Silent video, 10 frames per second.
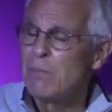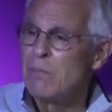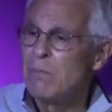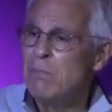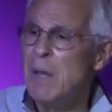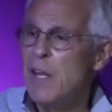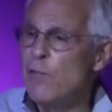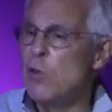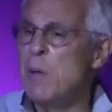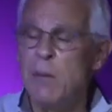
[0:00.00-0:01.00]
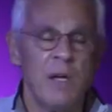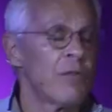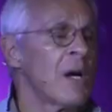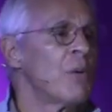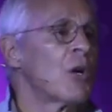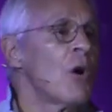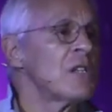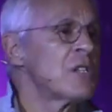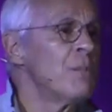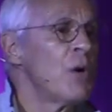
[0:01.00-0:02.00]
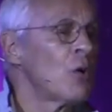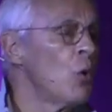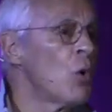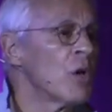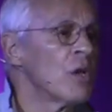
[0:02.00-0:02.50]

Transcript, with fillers: Many of you maybe have come across the book Lord,